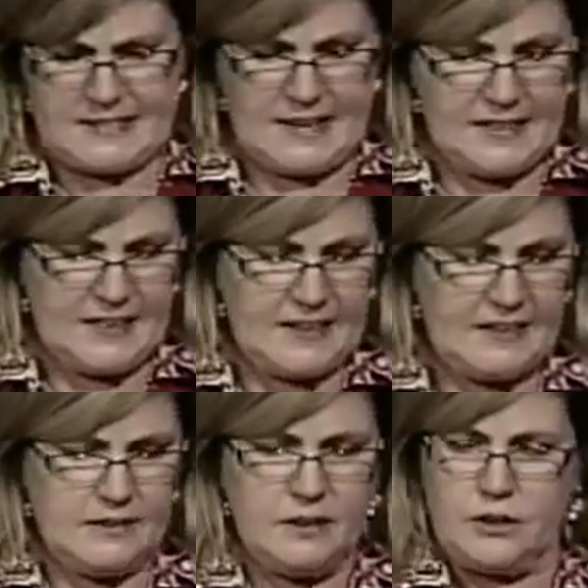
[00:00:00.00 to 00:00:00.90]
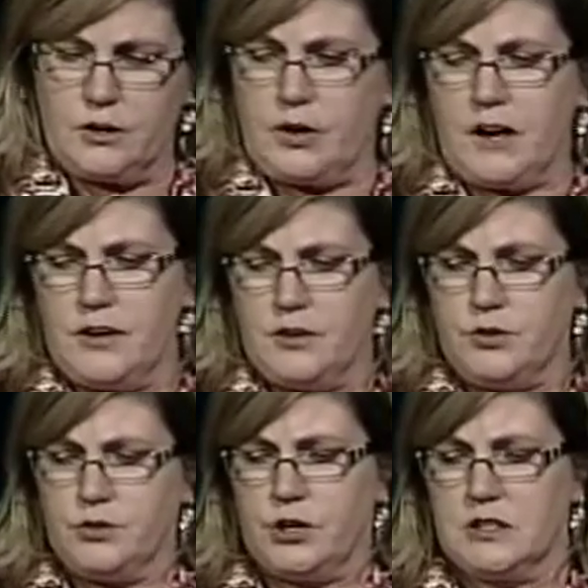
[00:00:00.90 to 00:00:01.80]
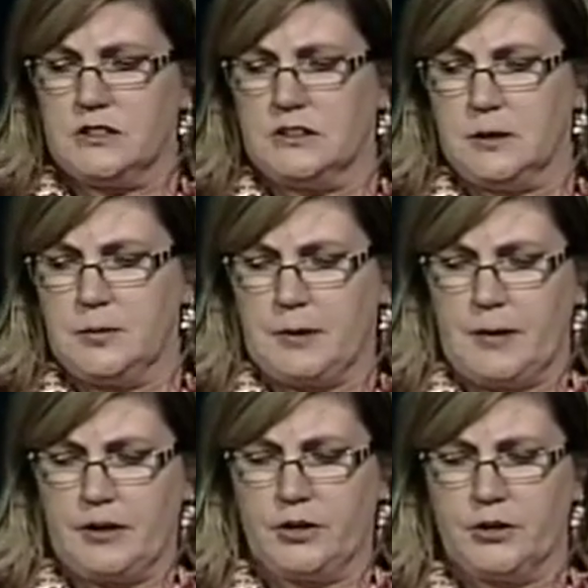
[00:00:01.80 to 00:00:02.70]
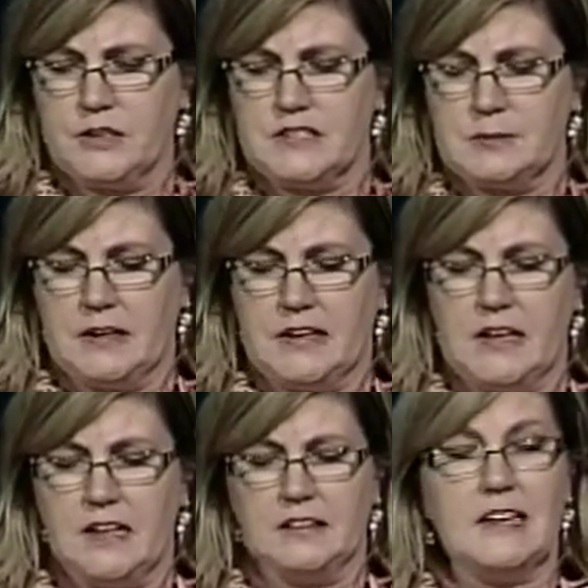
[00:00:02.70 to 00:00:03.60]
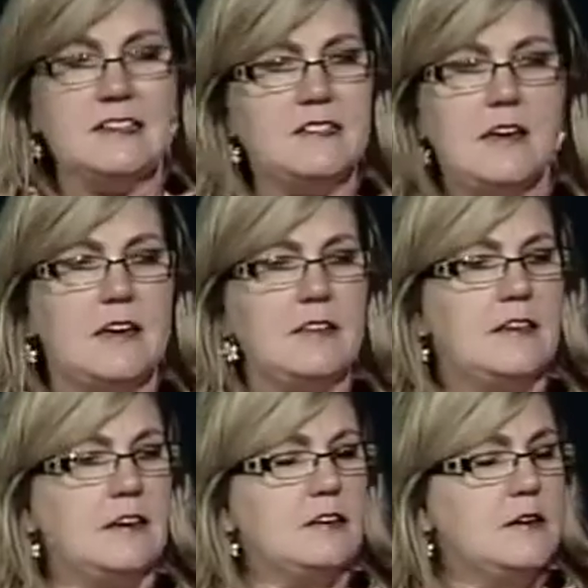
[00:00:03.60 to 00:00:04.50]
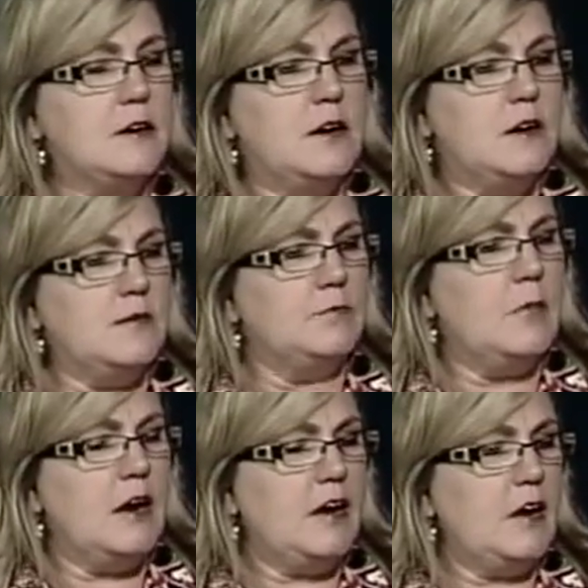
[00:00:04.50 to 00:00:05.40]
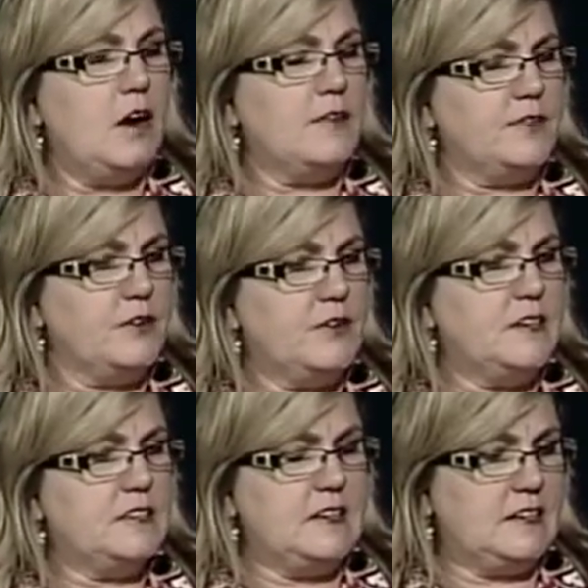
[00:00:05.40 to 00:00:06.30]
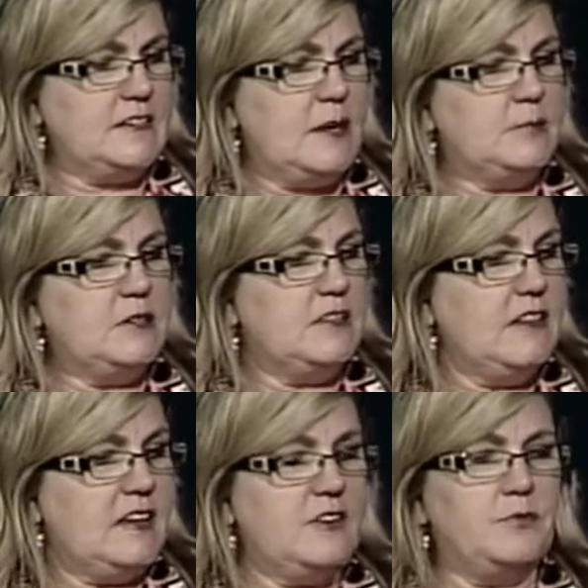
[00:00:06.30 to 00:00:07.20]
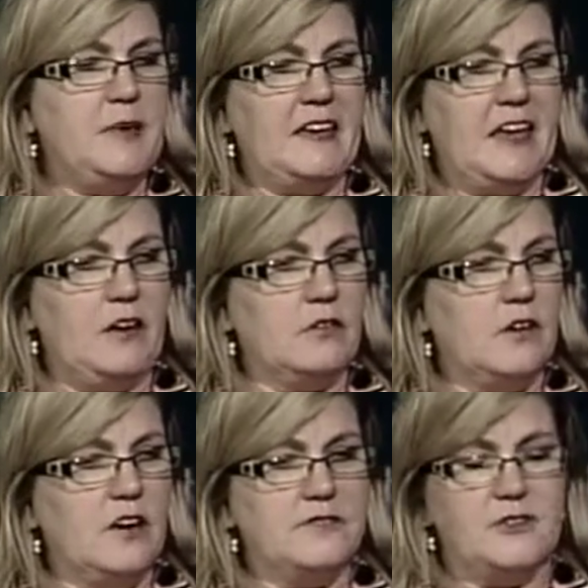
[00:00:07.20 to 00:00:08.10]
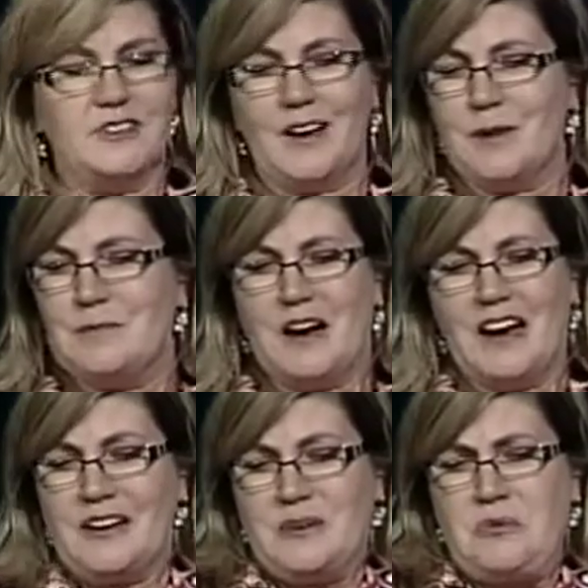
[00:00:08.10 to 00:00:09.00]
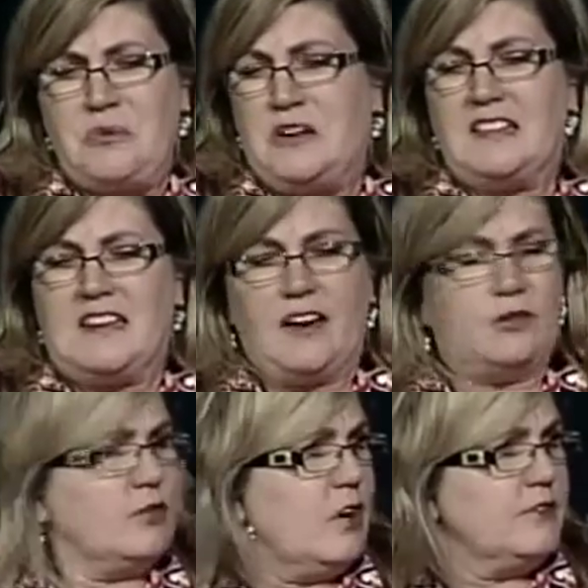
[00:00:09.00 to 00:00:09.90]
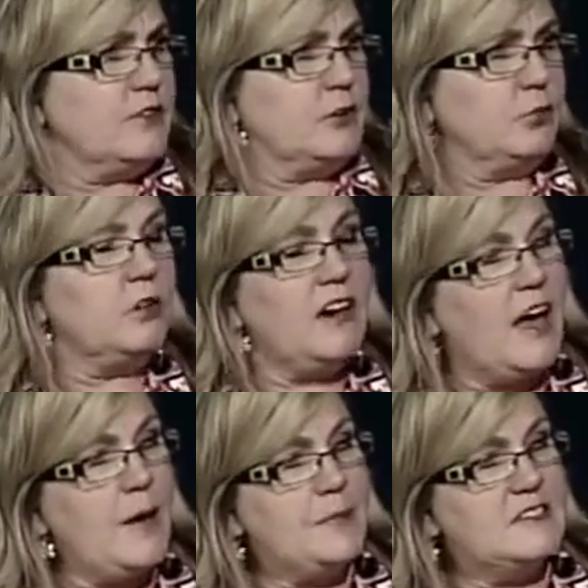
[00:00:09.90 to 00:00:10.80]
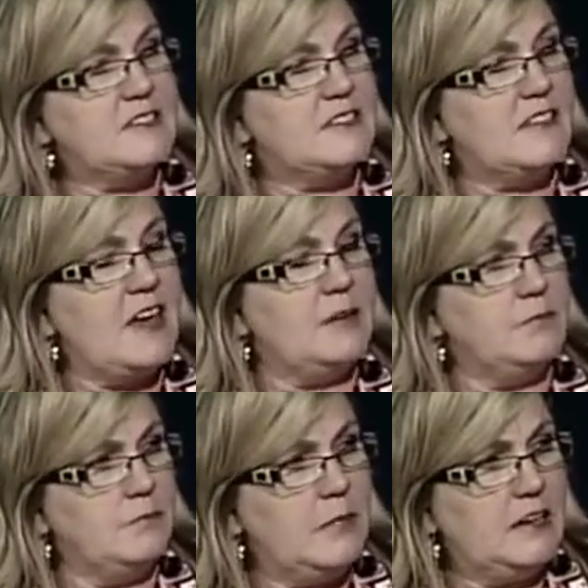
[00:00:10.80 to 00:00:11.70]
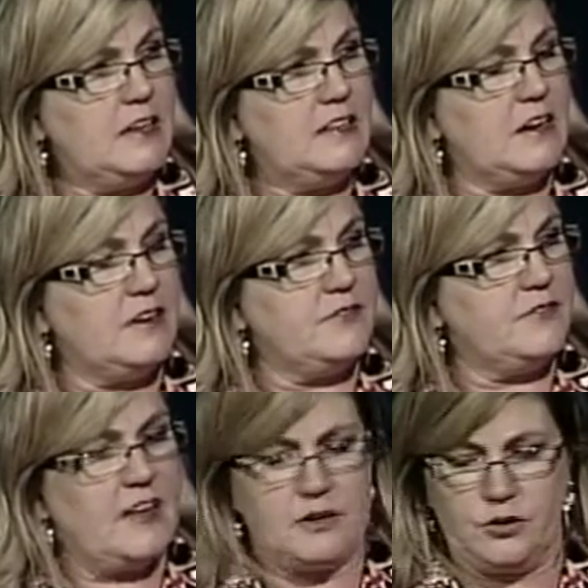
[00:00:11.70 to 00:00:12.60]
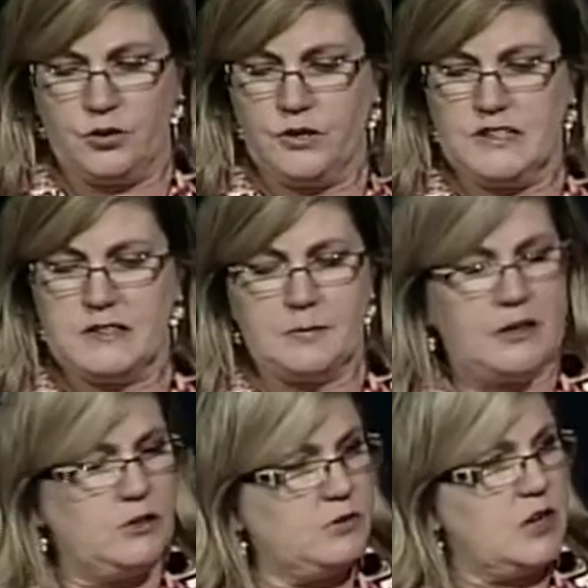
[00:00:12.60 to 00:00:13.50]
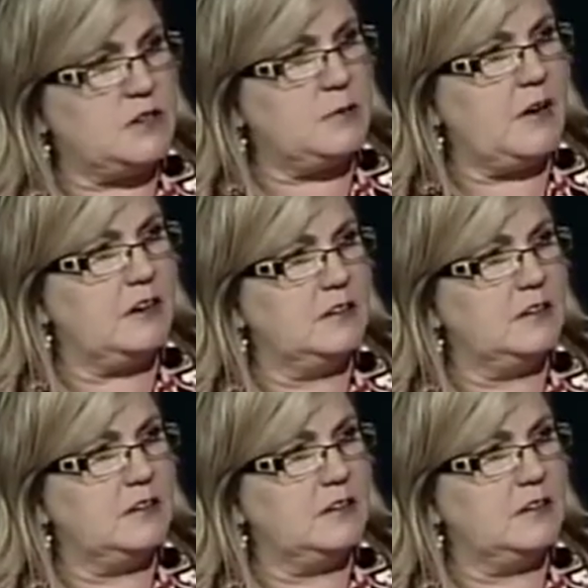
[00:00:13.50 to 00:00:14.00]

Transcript: say that, I know you talked a little bit about earnest money, and let's say that my offer isn't accepted, they give me a counter offer, and I don't want the counter offer. What happens to that money that earnest money you talked about?